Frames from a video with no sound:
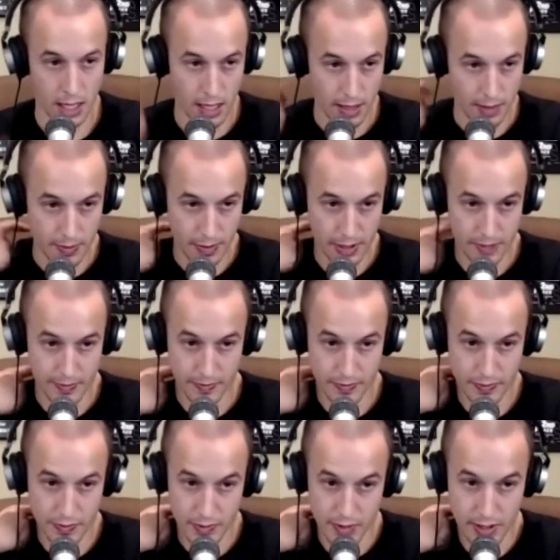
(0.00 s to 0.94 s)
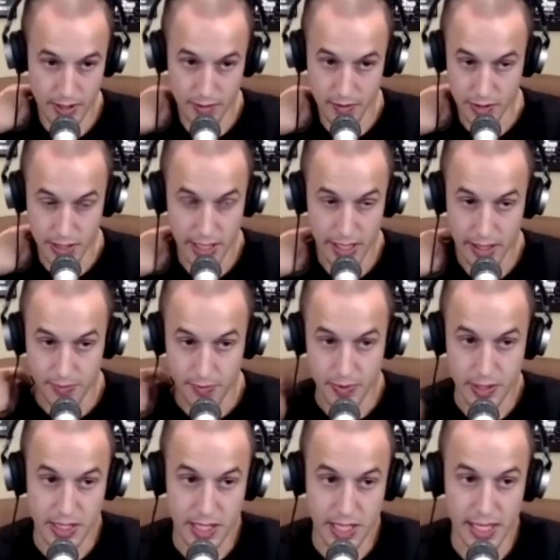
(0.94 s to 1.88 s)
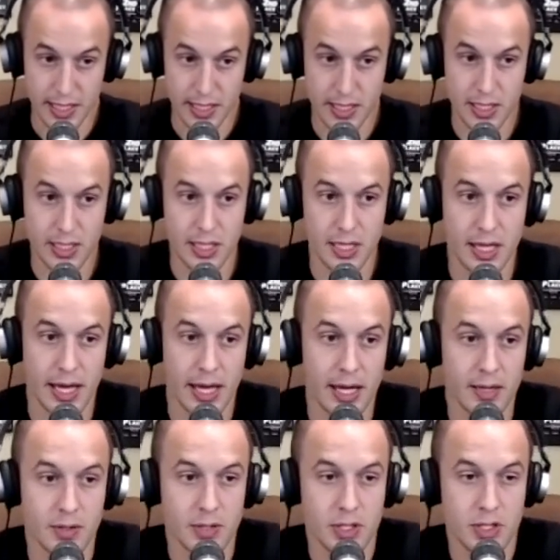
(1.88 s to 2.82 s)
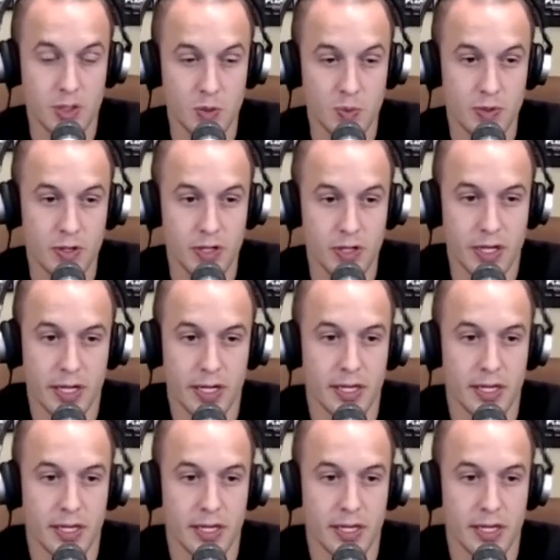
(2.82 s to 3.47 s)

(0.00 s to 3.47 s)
But yeah, besides that, it was super,